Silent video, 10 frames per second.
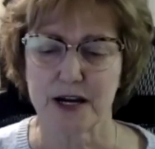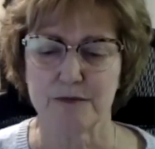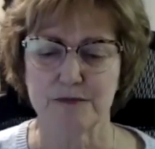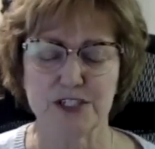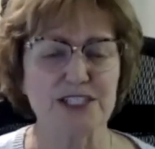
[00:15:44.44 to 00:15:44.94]

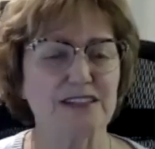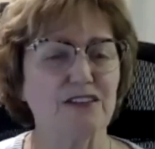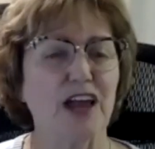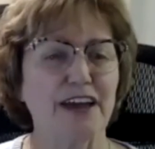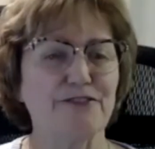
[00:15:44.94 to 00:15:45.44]
just
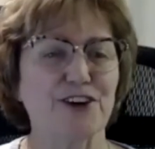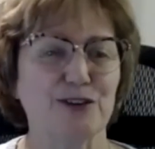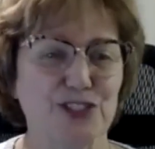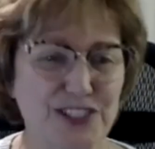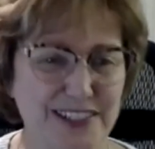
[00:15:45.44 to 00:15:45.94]
life
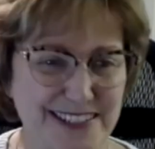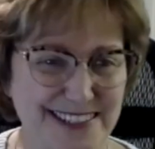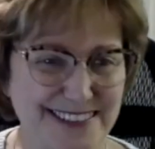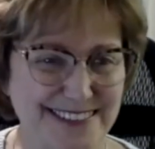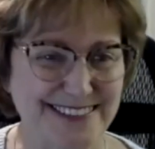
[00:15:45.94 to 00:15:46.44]
coaches,
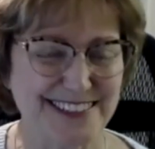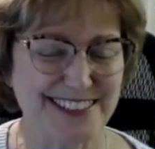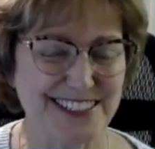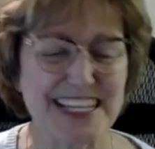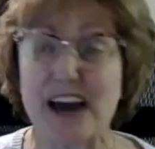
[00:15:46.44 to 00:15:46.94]

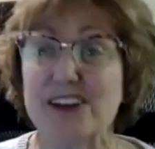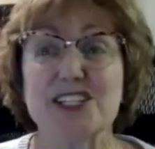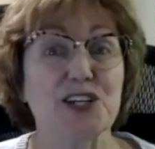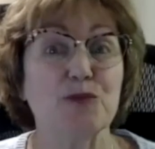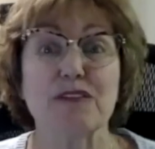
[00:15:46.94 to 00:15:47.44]
just how to
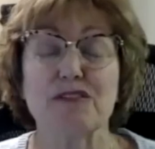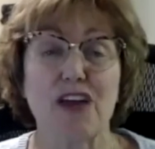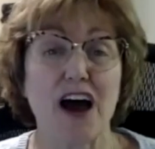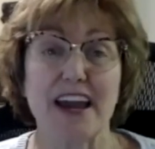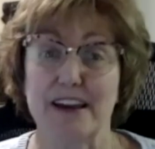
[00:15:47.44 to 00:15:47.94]
deal with
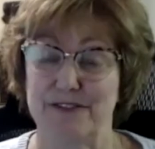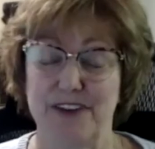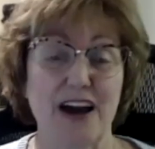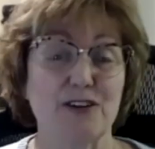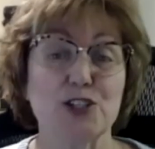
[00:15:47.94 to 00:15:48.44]
life,
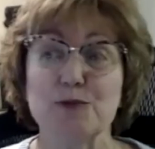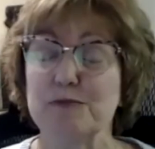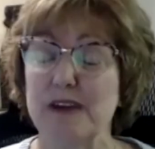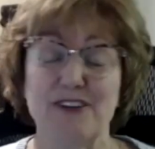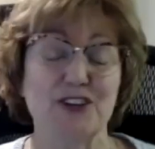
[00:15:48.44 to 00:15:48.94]
how to
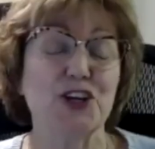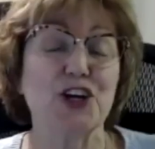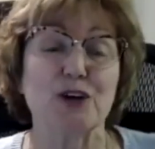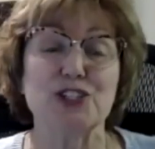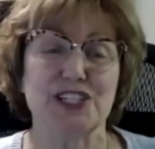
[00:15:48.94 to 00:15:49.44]

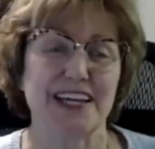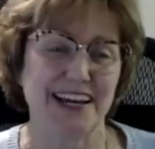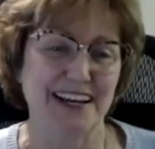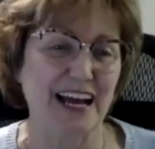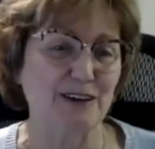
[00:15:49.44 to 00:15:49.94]
negotiate,
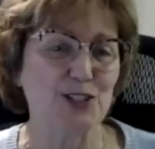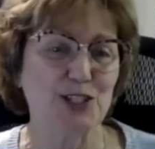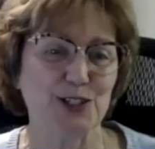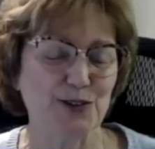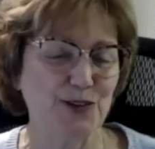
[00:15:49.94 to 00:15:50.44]
how
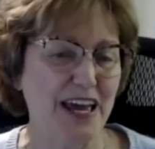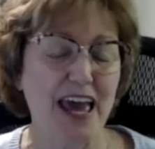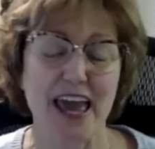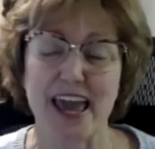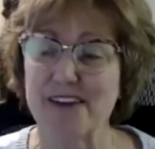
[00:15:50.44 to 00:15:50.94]
to
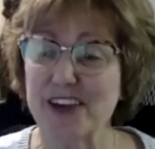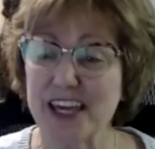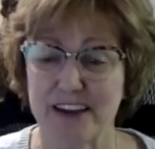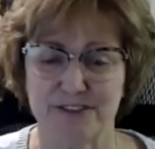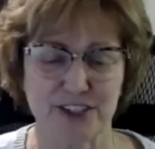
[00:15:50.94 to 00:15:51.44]

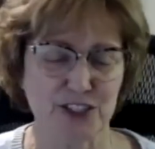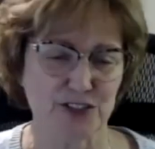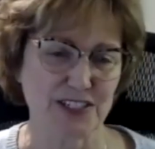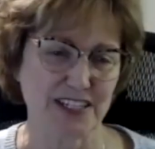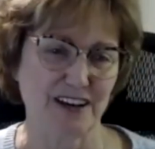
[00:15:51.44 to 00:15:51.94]
advocate for
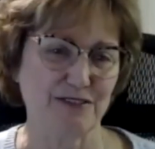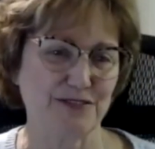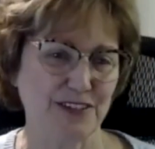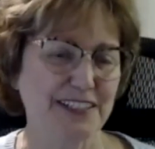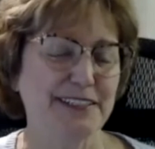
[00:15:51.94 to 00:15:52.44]
yourself,
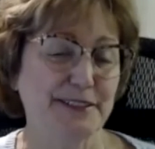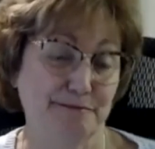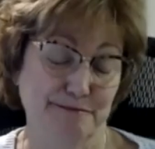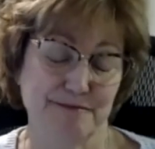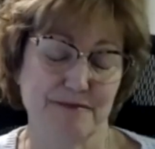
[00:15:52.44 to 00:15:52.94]

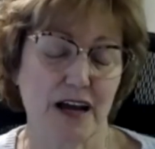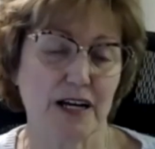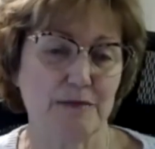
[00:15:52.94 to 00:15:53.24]
how to